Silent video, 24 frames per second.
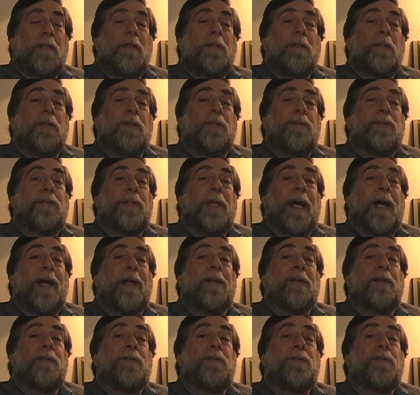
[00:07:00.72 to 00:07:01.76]
the
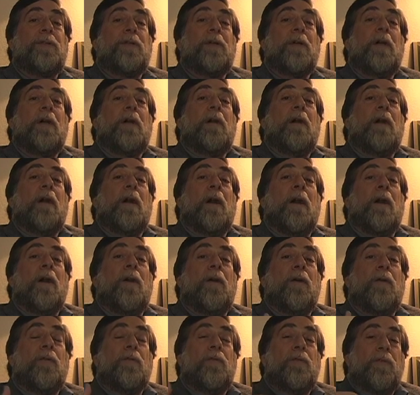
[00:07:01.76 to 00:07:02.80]
status
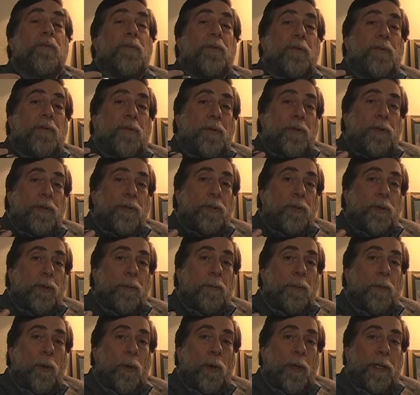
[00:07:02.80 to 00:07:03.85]
of your
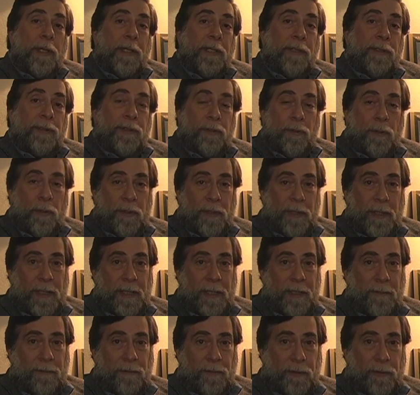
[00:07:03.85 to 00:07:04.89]
mortgage or deed of